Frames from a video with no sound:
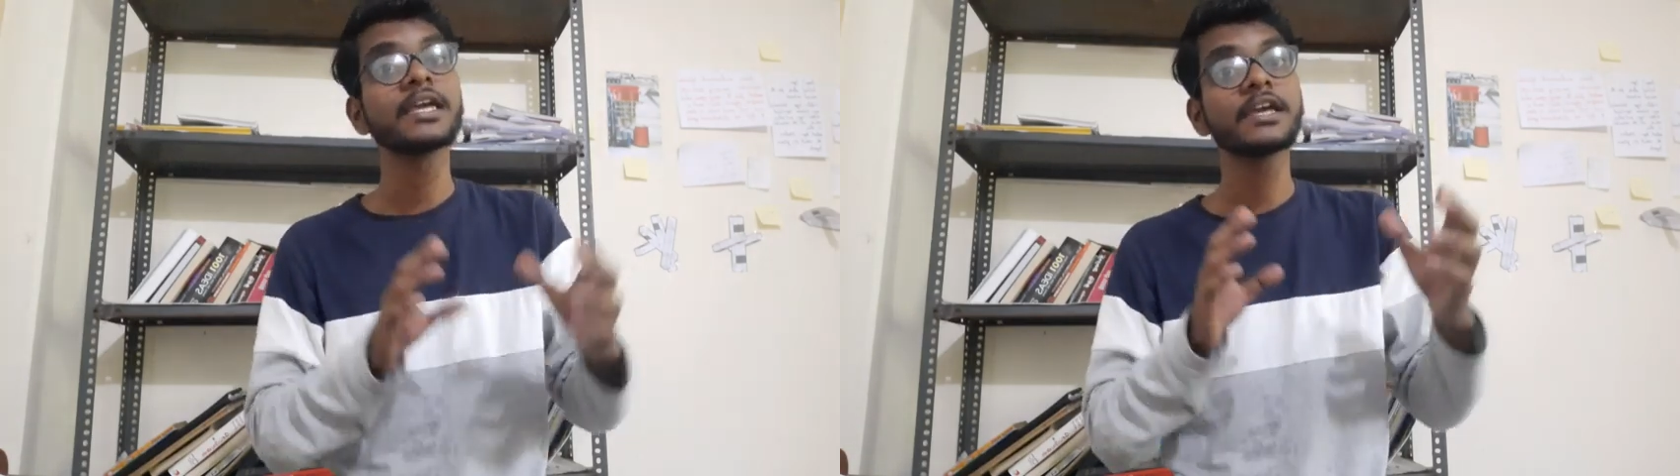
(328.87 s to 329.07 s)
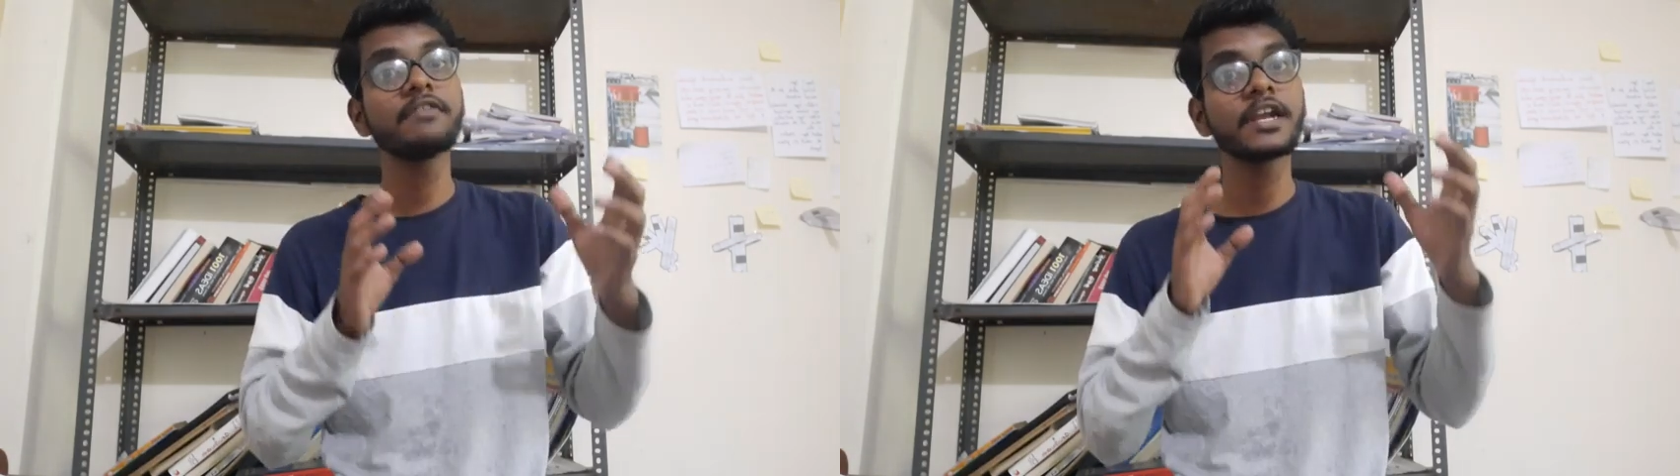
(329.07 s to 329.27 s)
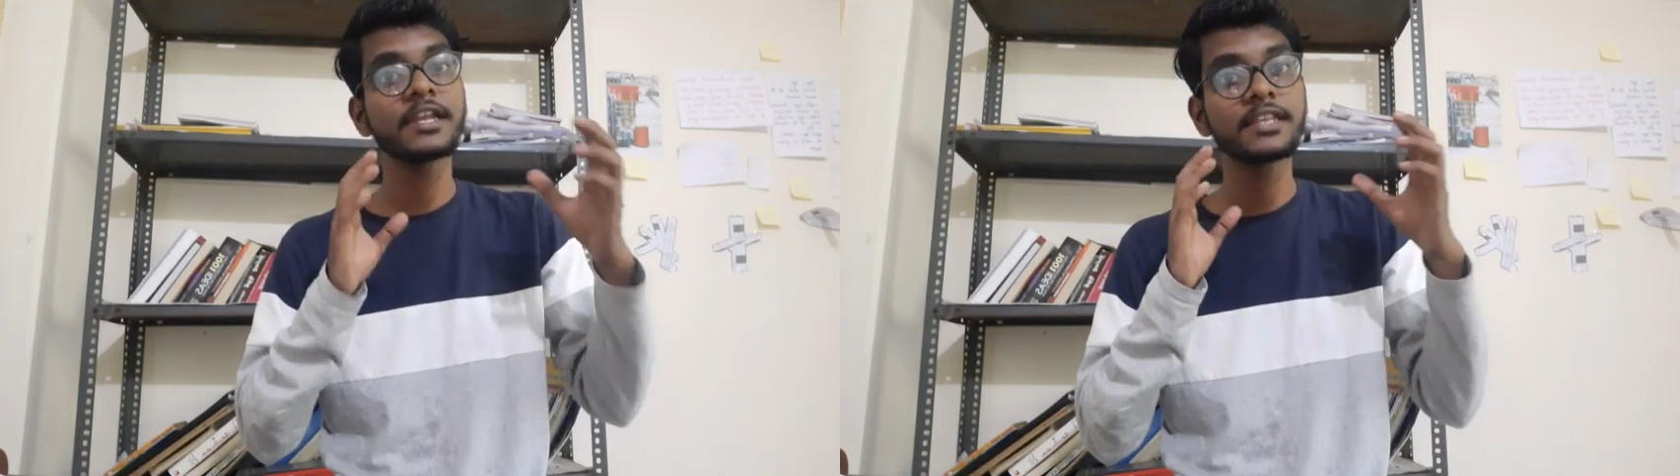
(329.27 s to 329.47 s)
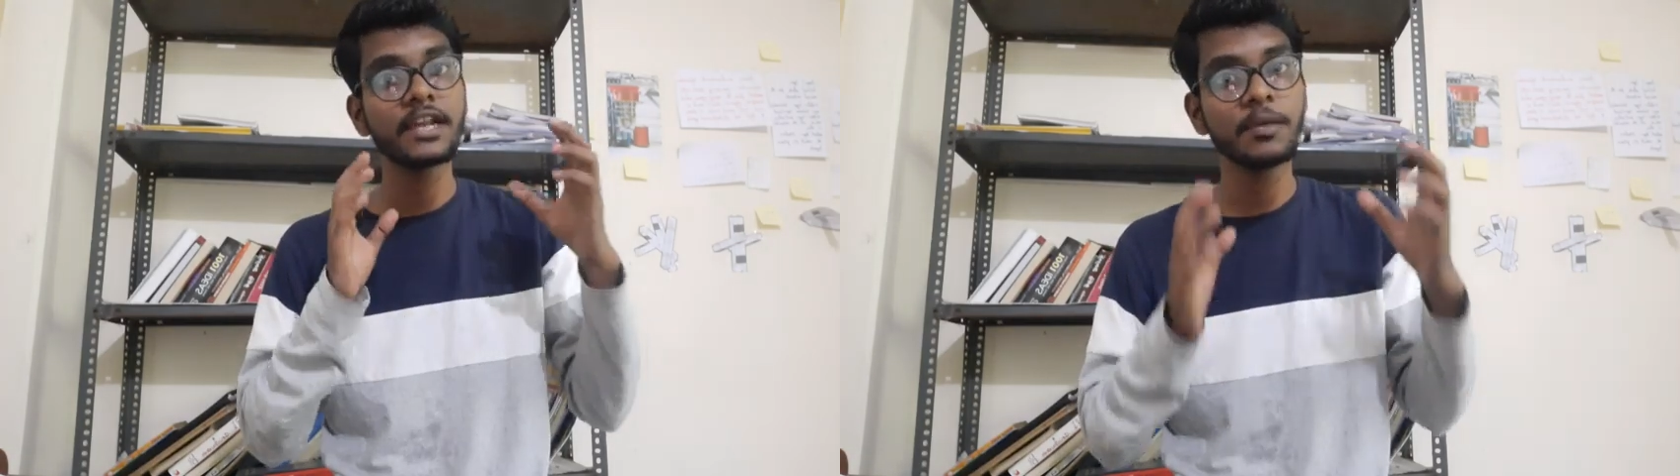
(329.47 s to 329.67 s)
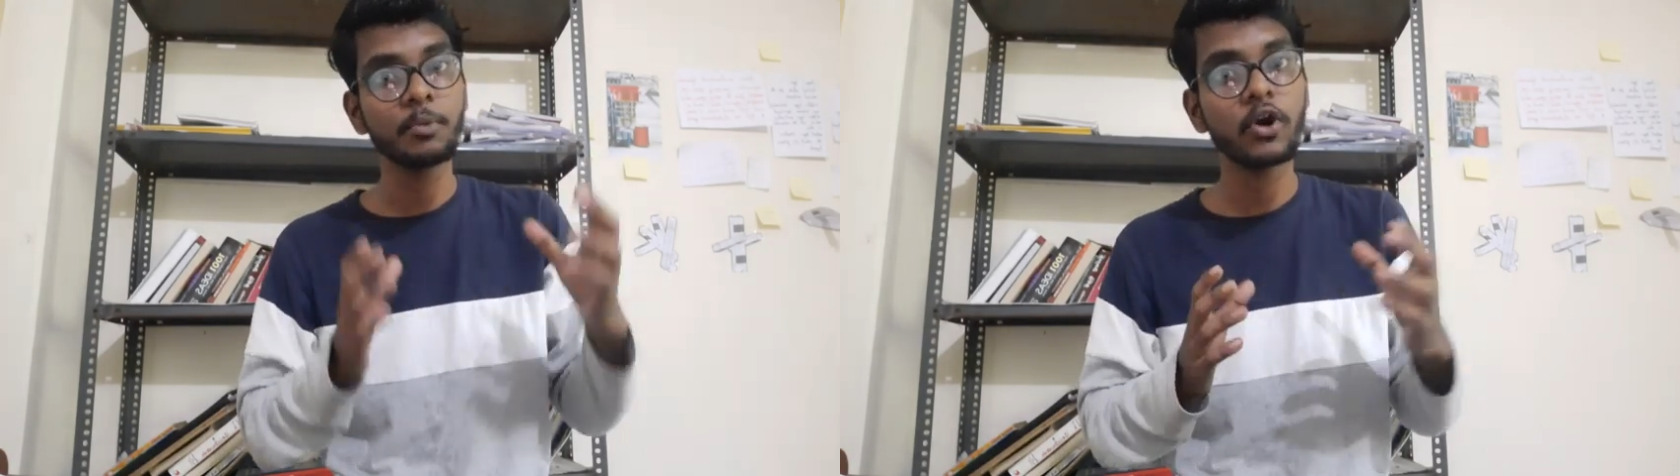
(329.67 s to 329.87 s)
even in the
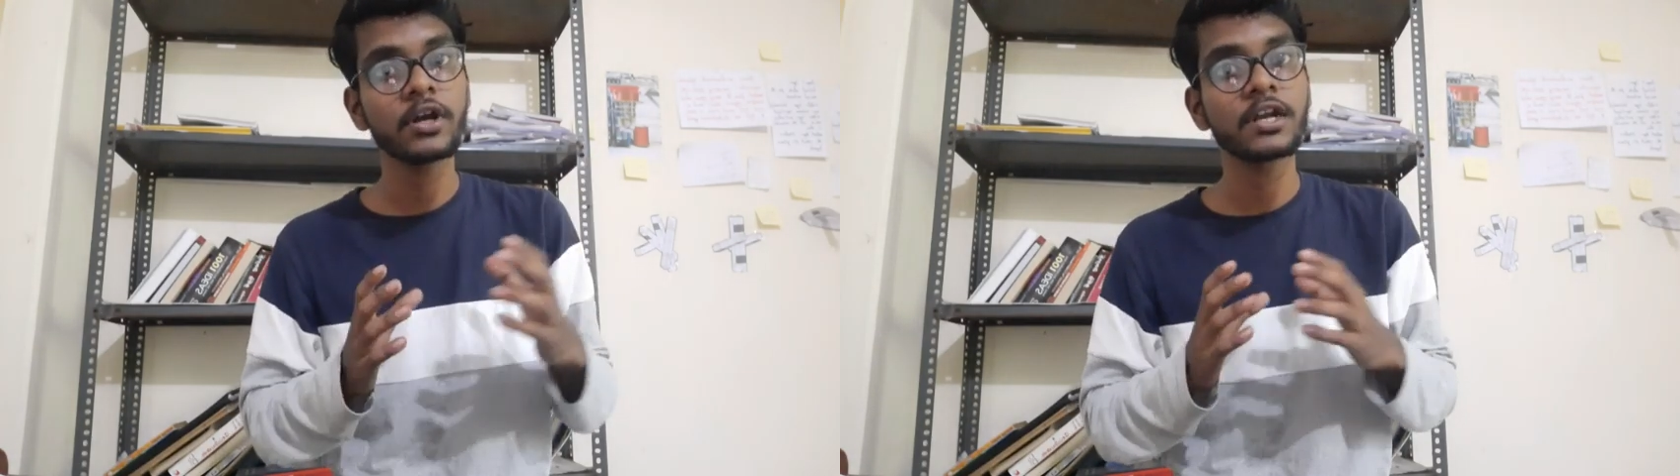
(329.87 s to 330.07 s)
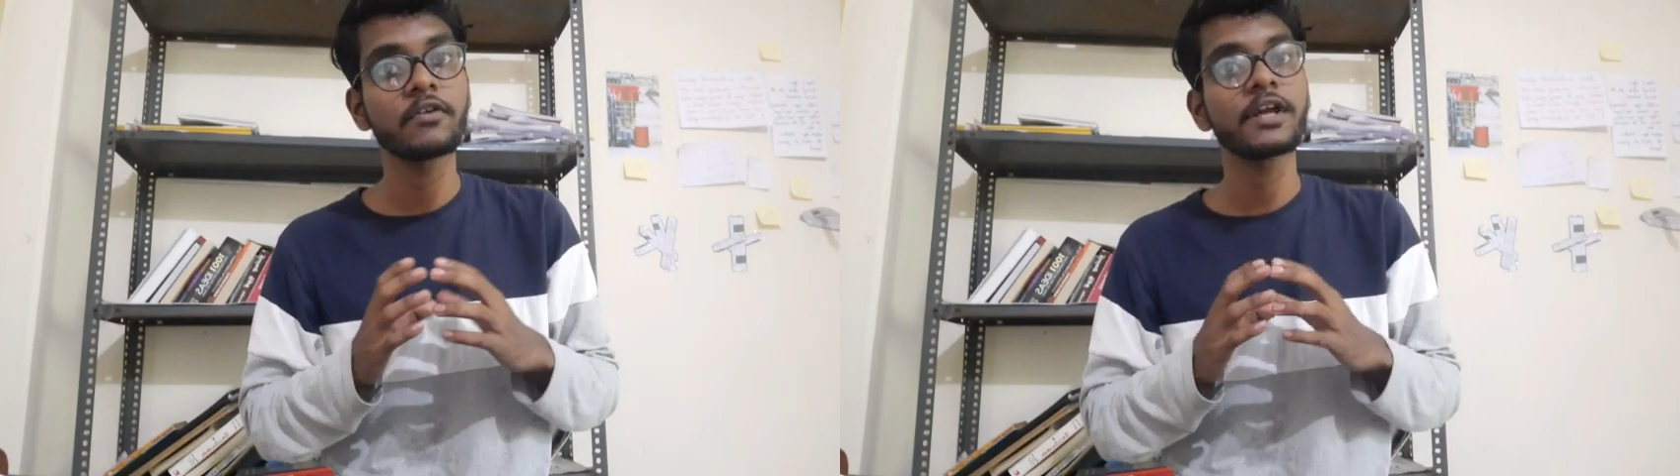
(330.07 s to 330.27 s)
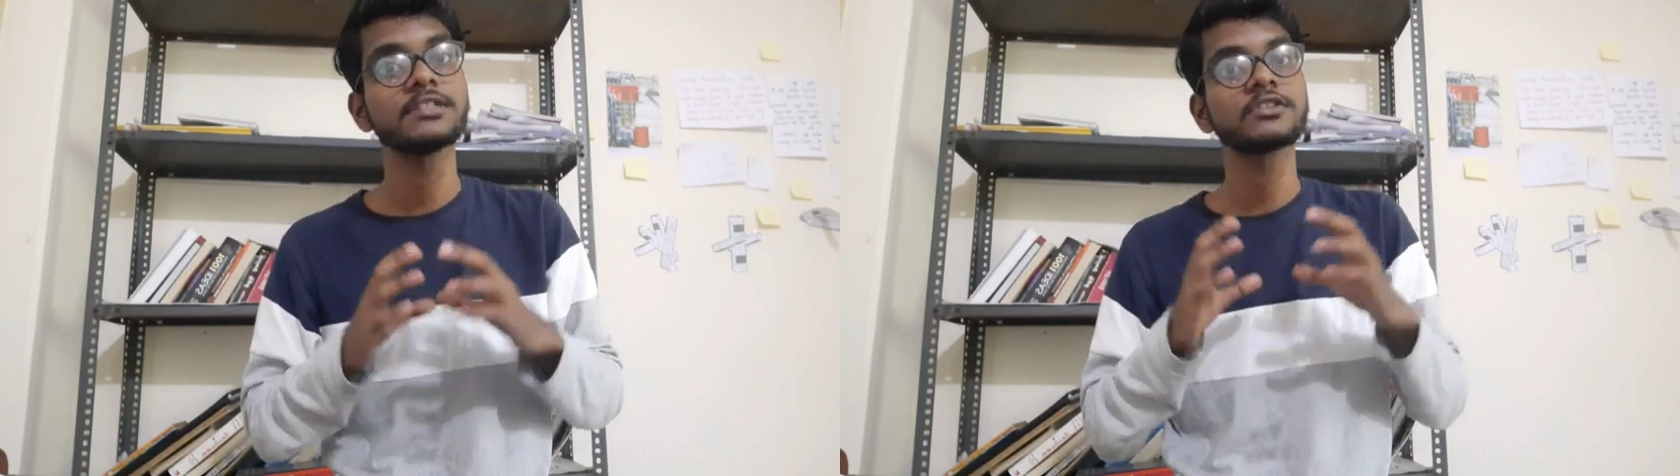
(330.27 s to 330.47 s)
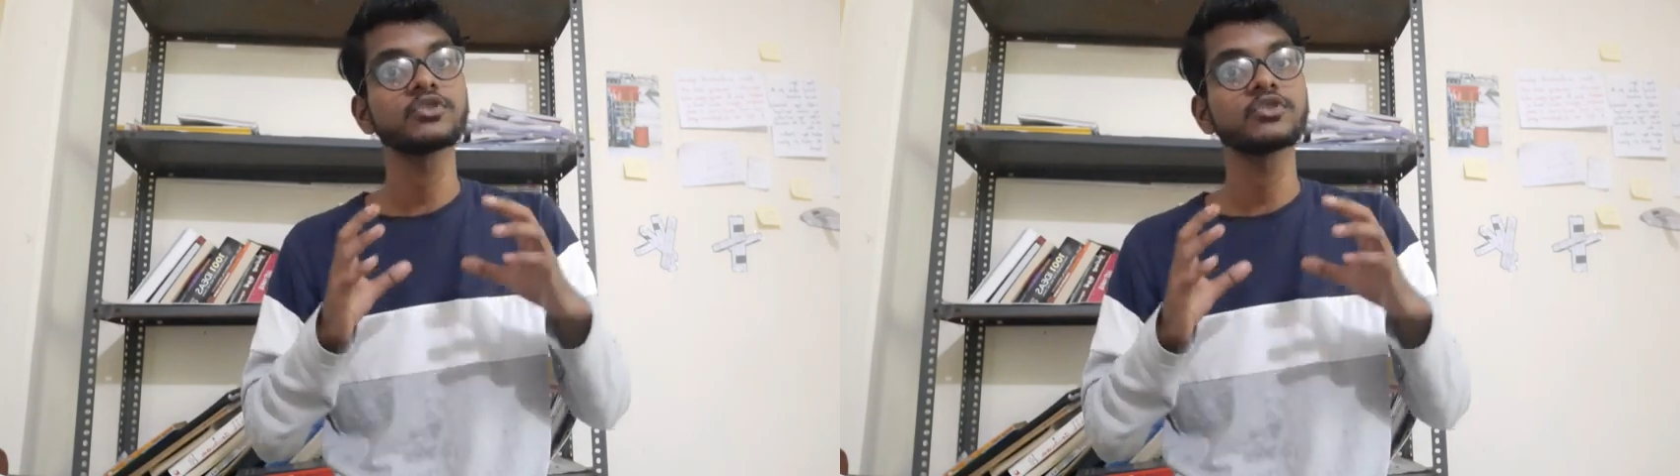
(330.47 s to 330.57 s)
reproductive rights.